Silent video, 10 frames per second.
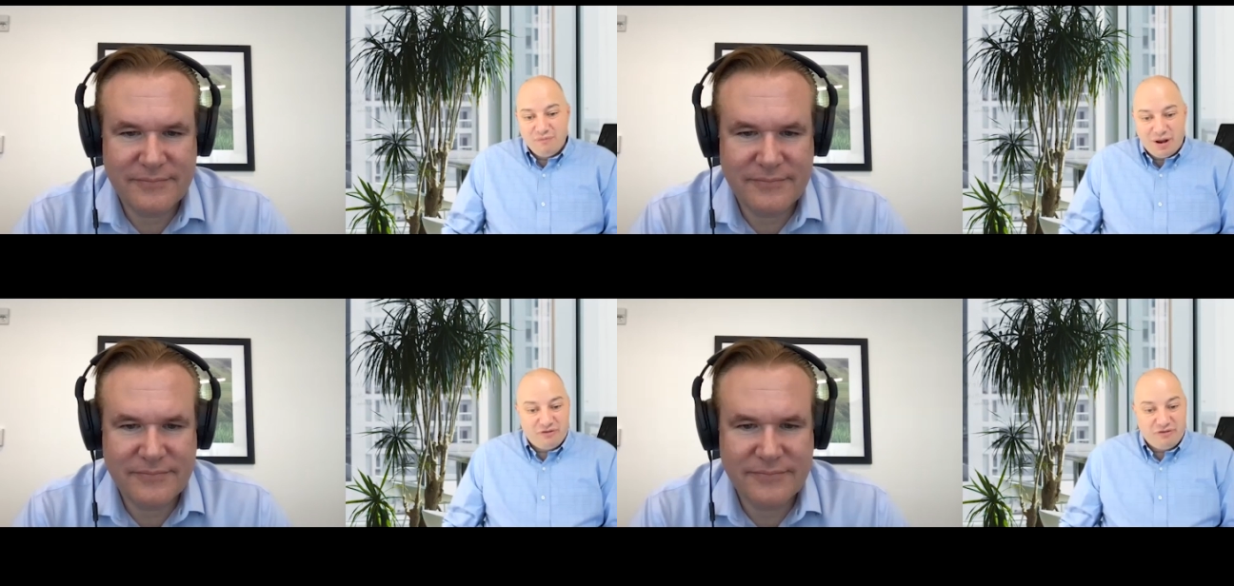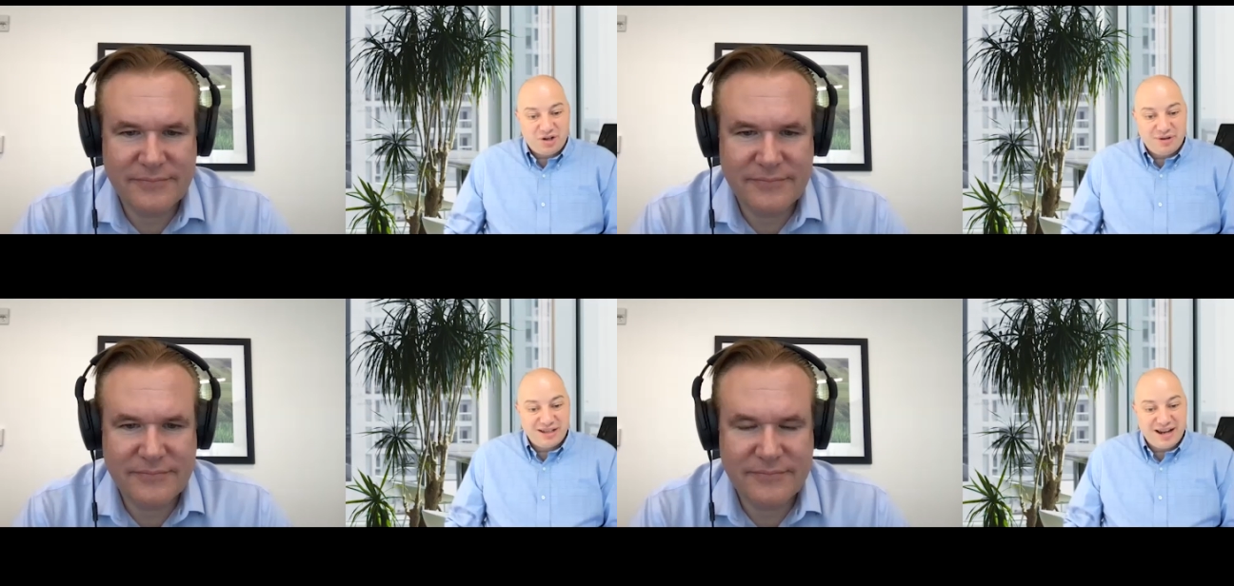
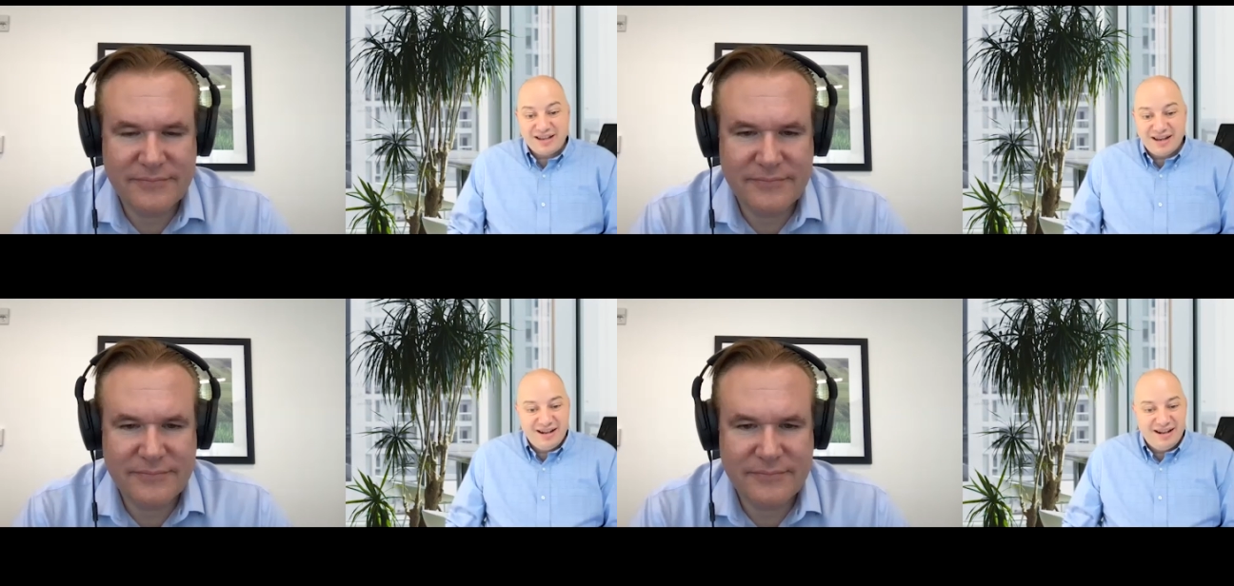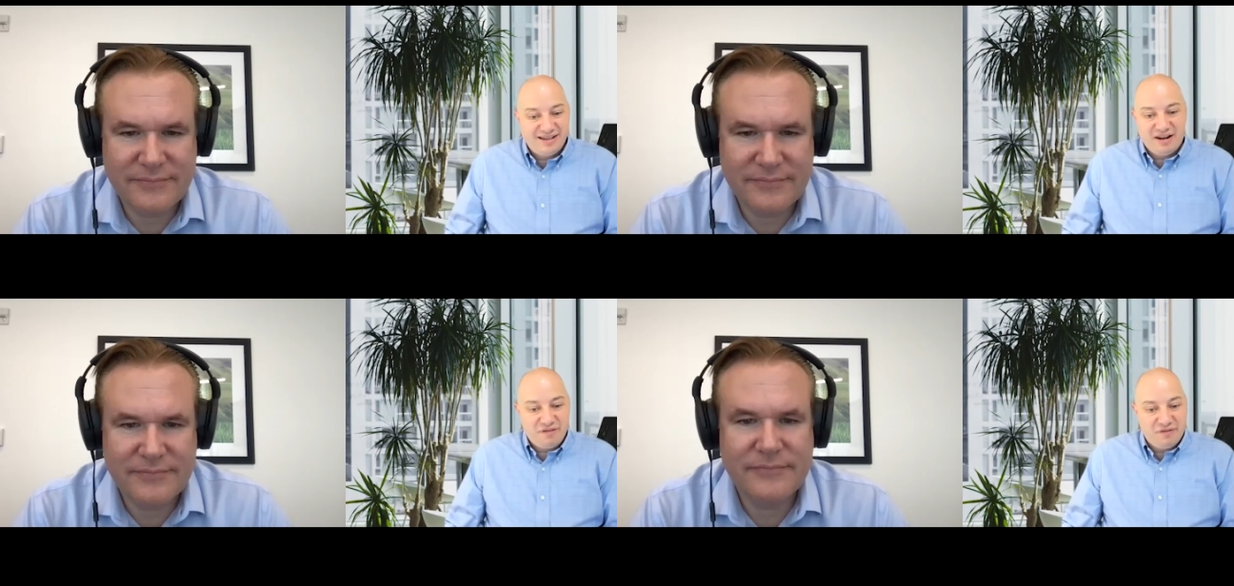Speaker 1: manufacturing site in
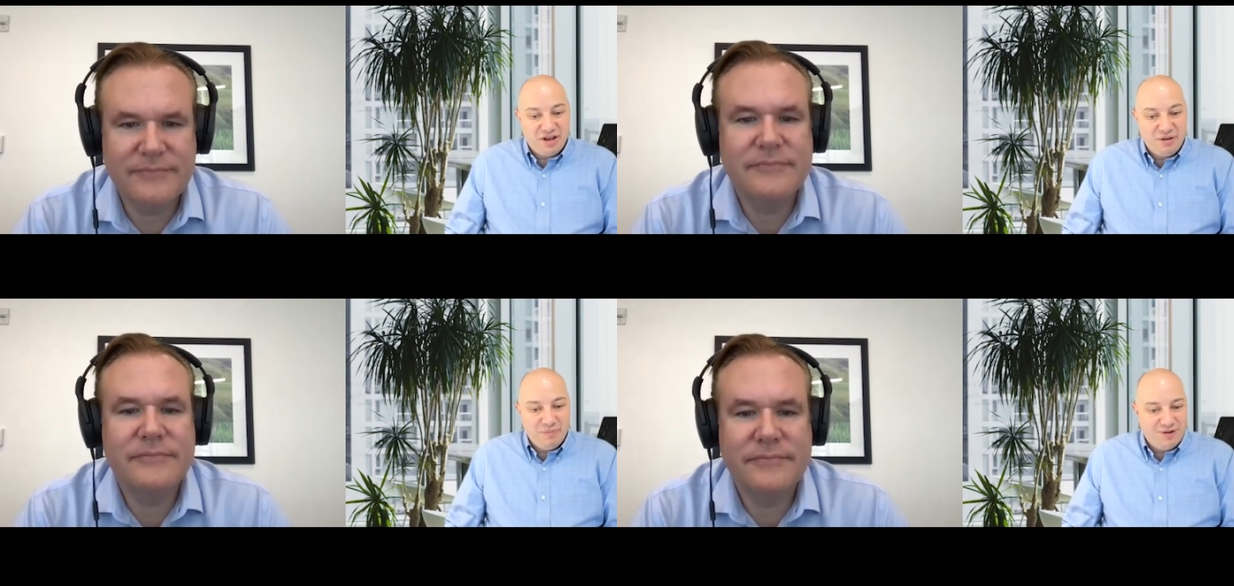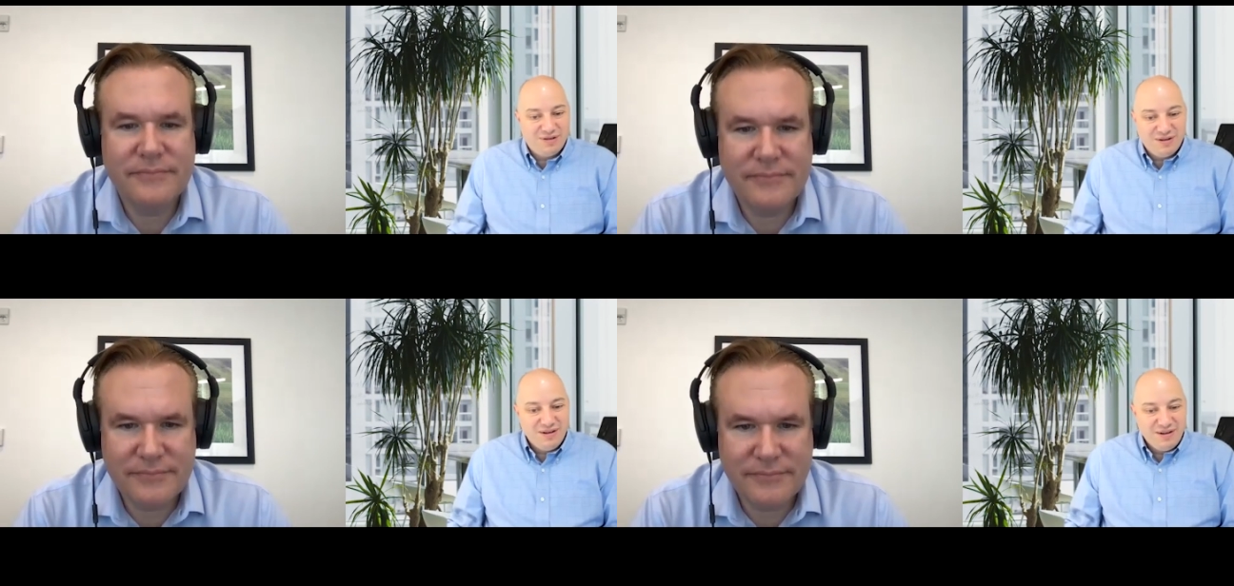less than 15
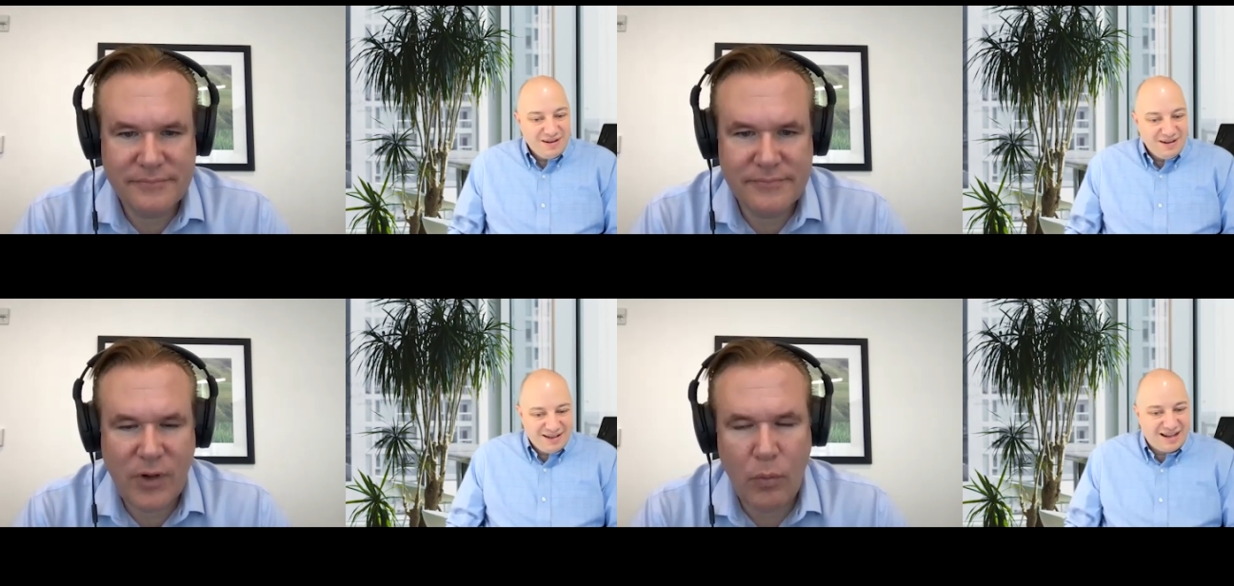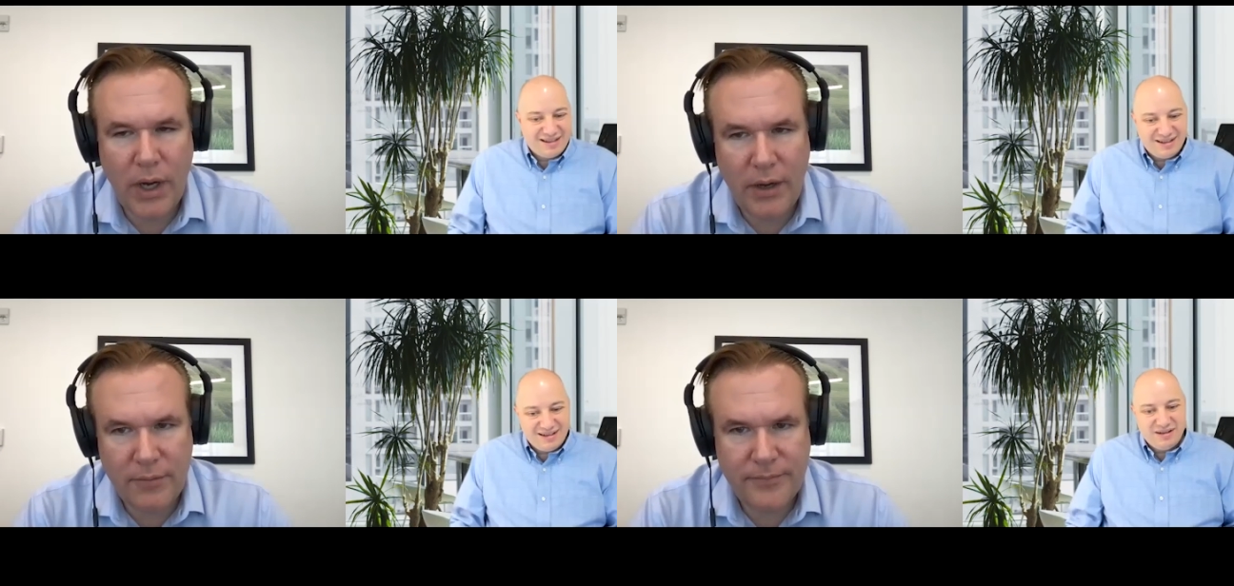months.
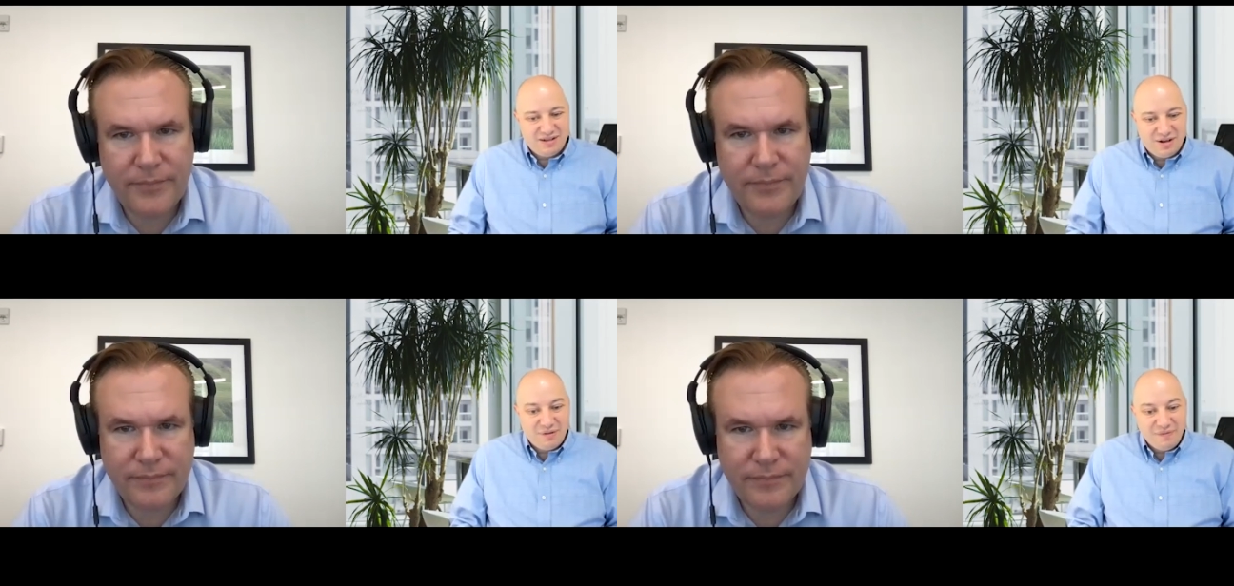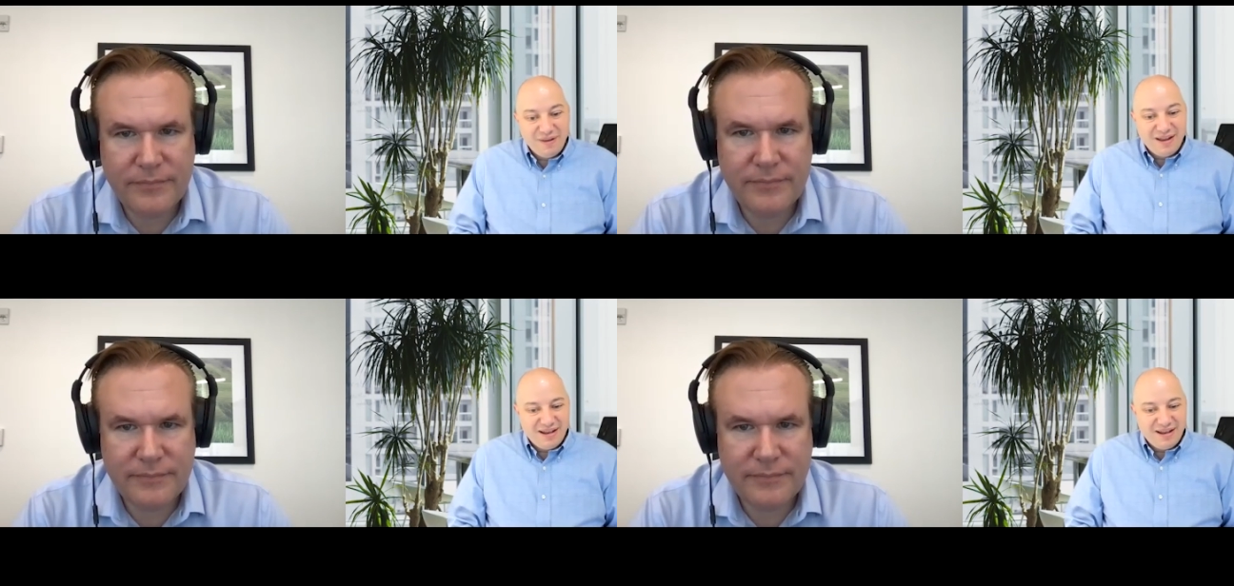That's wow. similar.